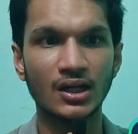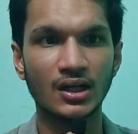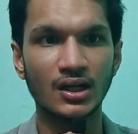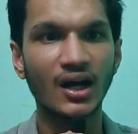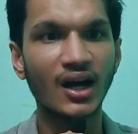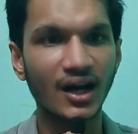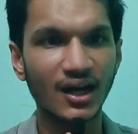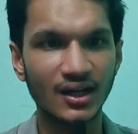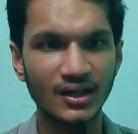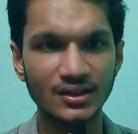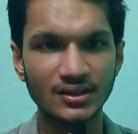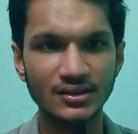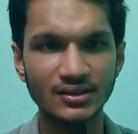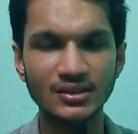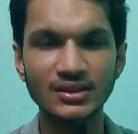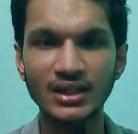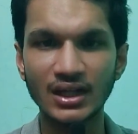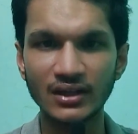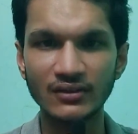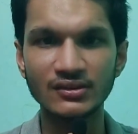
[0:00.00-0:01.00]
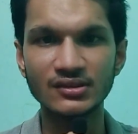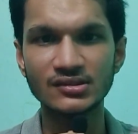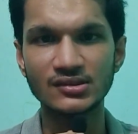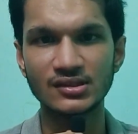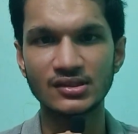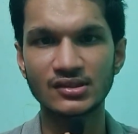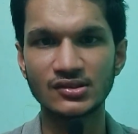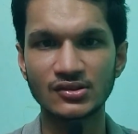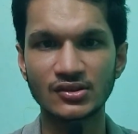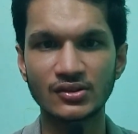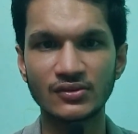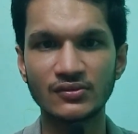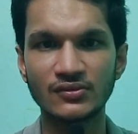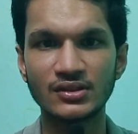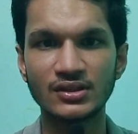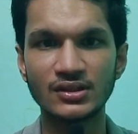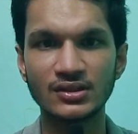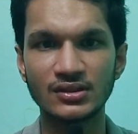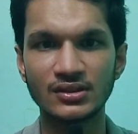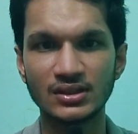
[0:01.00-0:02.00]
DaVinci
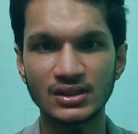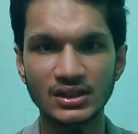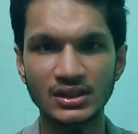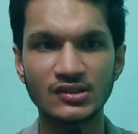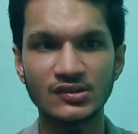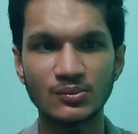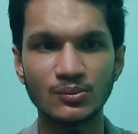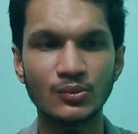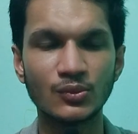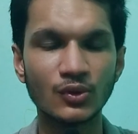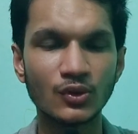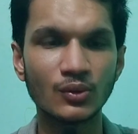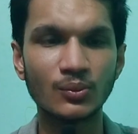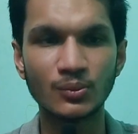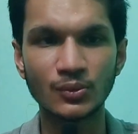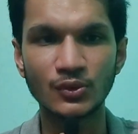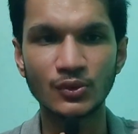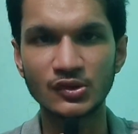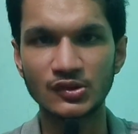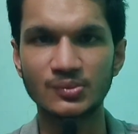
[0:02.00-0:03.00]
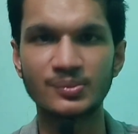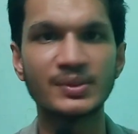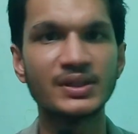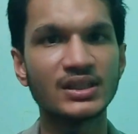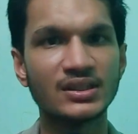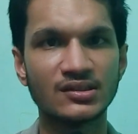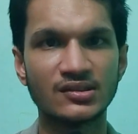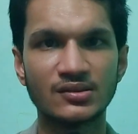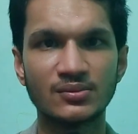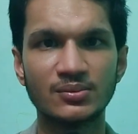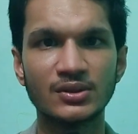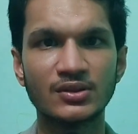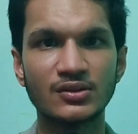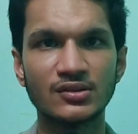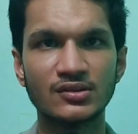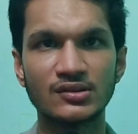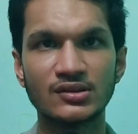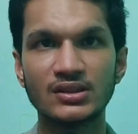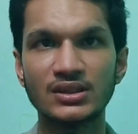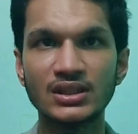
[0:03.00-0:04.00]
Resolve needs more space,
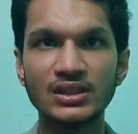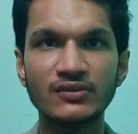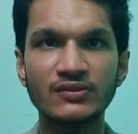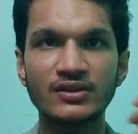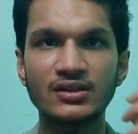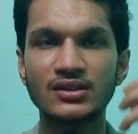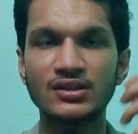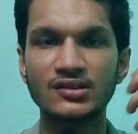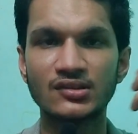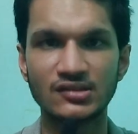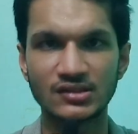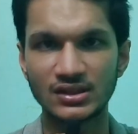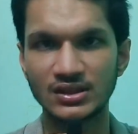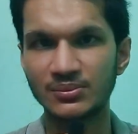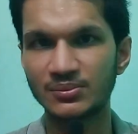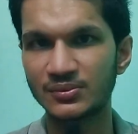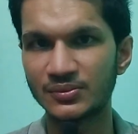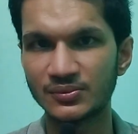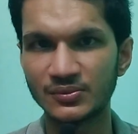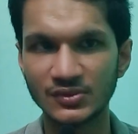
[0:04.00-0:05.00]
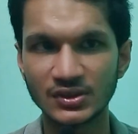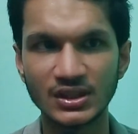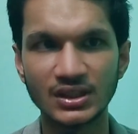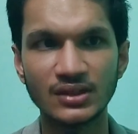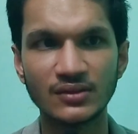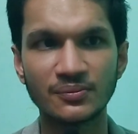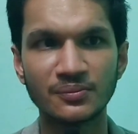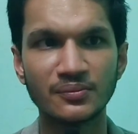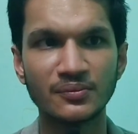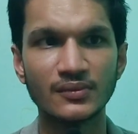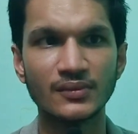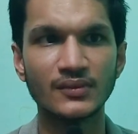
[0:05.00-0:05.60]
because even the same thing,